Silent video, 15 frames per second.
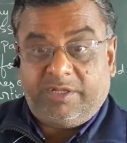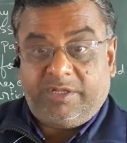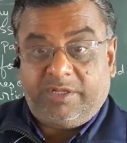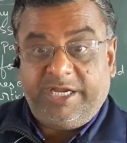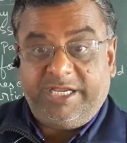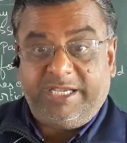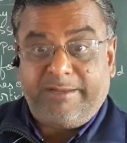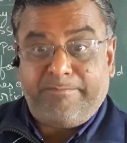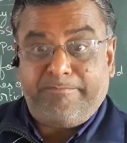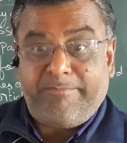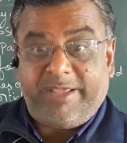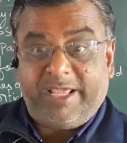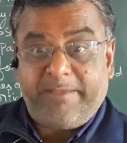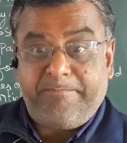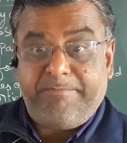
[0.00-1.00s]
It
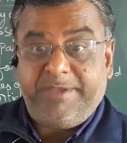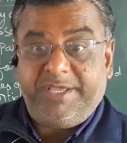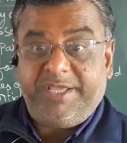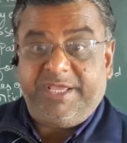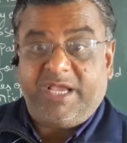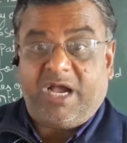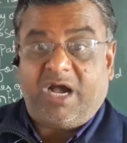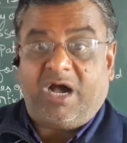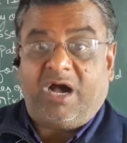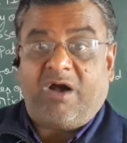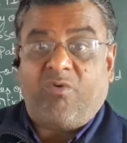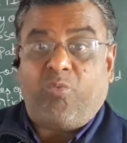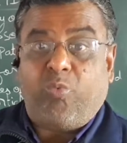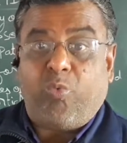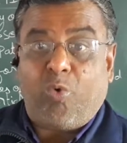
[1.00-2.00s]
may be
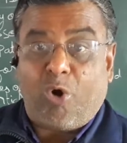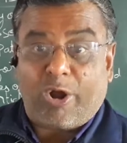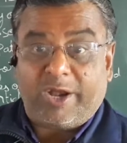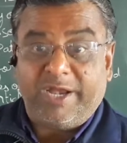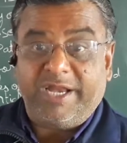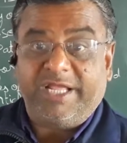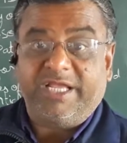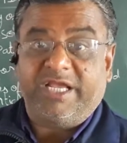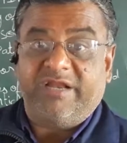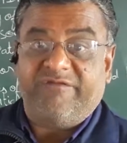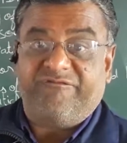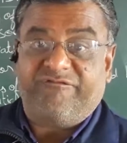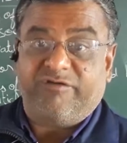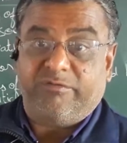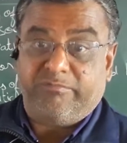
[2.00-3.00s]
a warning
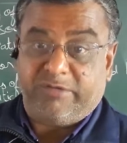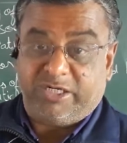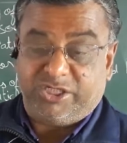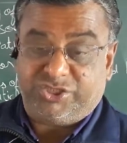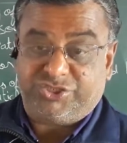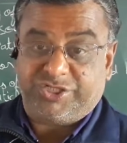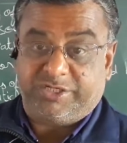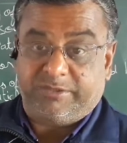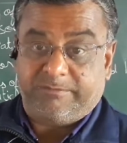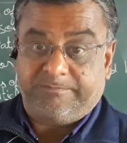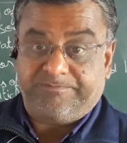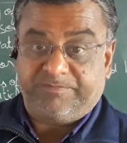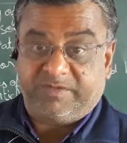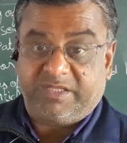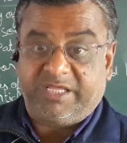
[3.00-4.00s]
information
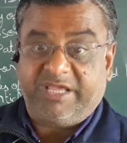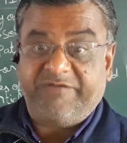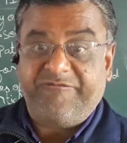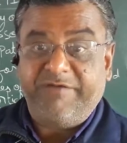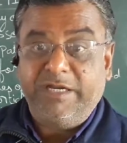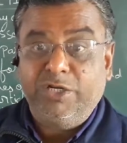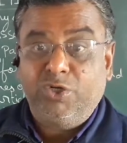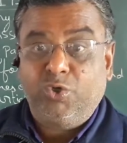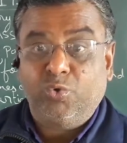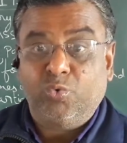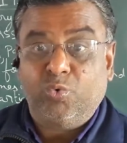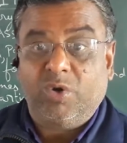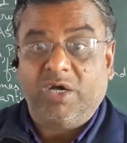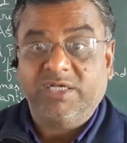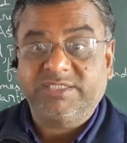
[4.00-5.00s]
given
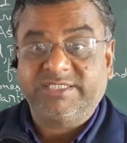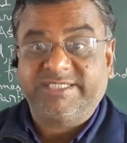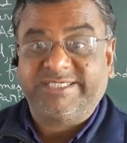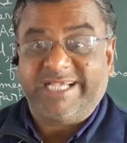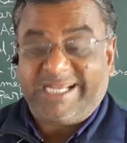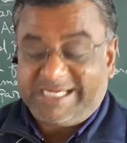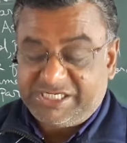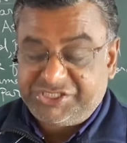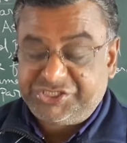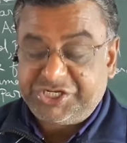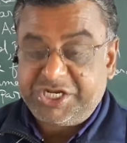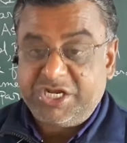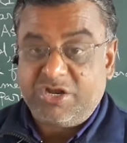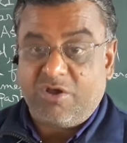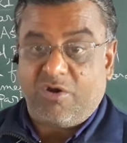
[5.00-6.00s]
to a
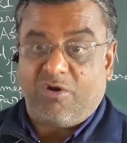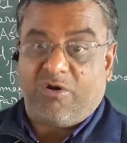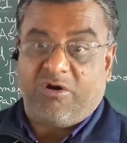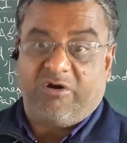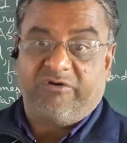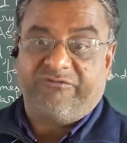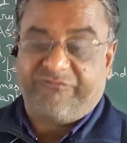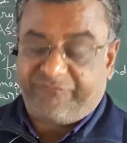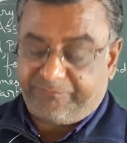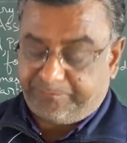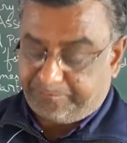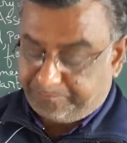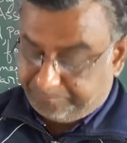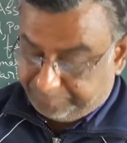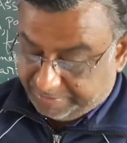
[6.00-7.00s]
section
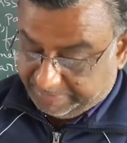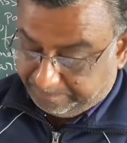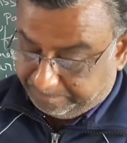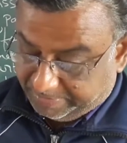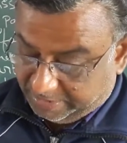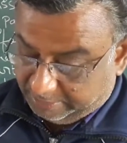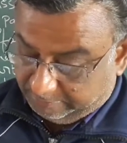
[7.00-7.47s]
of people.